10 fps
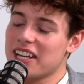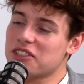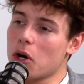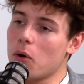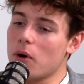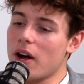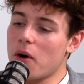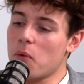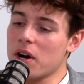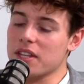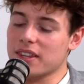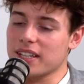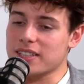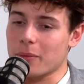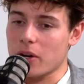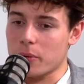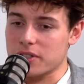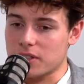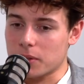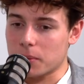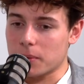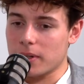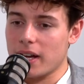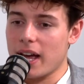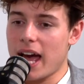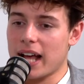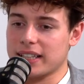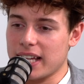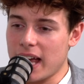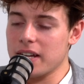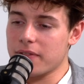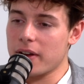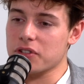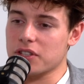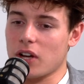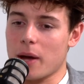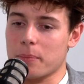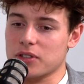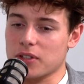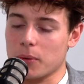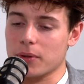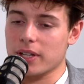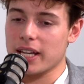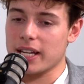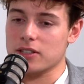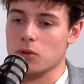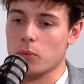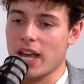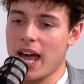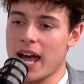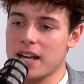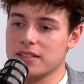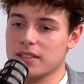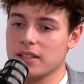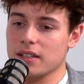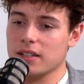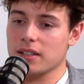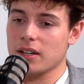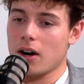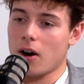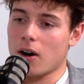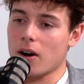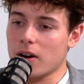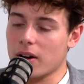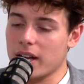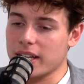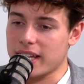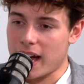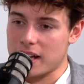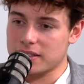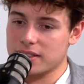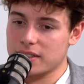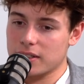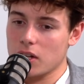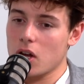So one of the things that we always do at the end of every single episode is we ask our guest